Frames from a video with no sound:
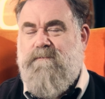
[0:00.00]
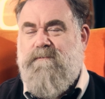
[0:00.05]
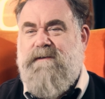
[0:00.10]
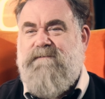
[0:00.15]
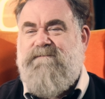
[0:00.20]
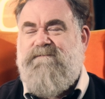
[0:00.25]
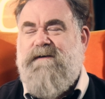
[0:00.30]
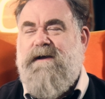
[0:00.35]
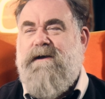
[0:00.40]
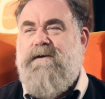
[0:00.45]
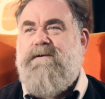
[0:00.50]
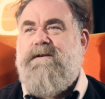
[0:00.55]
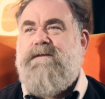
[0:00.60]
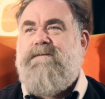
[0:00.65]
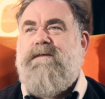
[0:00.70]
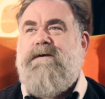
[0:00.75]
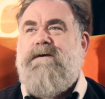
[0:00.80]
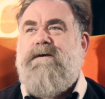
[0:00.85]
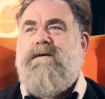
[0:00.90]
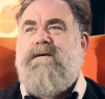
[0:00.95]
We found in
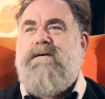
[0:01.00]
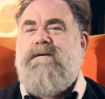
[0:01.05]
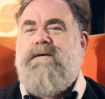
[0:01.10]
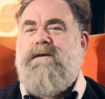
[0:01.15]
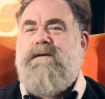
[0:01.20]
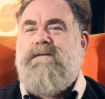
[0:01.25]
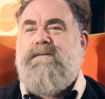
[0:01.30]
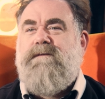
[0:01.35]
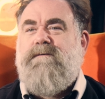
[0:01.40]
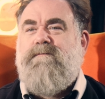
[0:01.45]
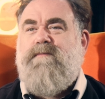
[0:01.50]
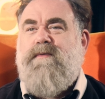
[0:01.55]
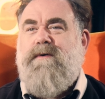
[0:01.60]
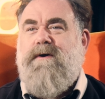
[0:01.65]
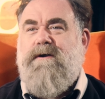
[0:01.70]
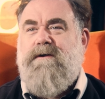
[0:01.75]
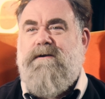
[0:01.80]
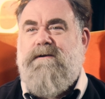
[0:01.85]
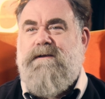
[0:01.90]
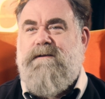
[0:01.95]
the in the
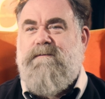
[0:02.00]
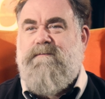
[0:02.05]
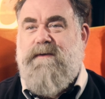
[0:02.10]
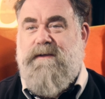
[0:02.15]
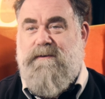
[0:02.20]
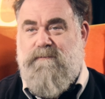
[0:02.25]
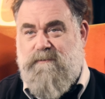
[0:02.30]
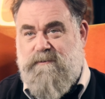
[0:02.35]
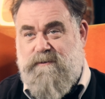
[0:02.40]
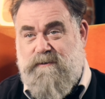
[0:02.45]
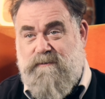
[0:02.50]
bargain bin. Well,